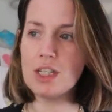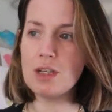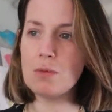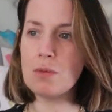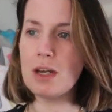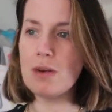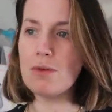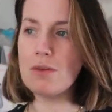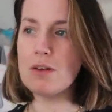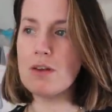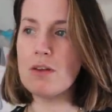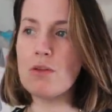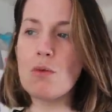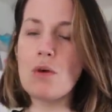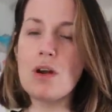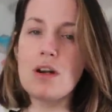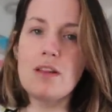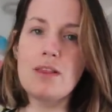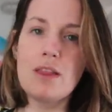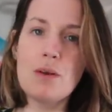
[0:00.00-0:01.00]
he played another
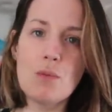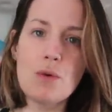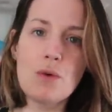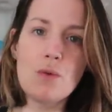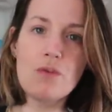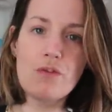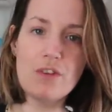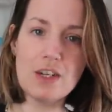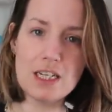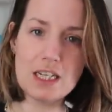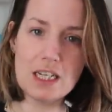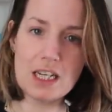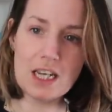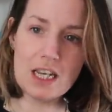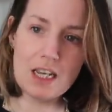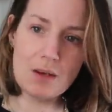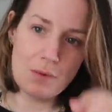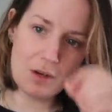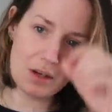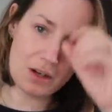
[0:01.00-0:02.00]
one, and then we were feeding
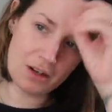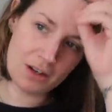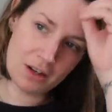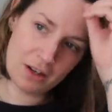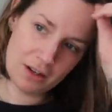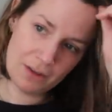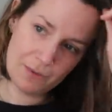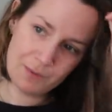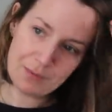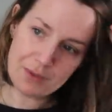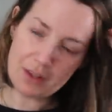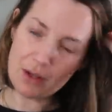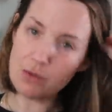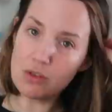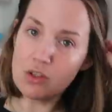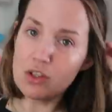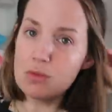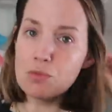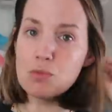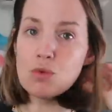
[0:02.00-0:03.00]
him, and there
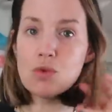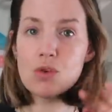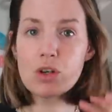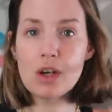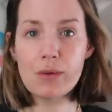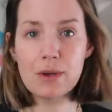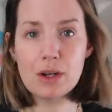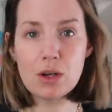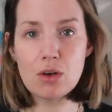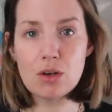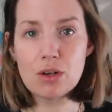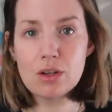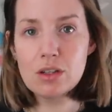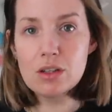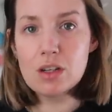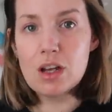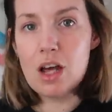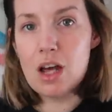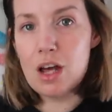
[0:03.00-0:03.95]
was just more going on.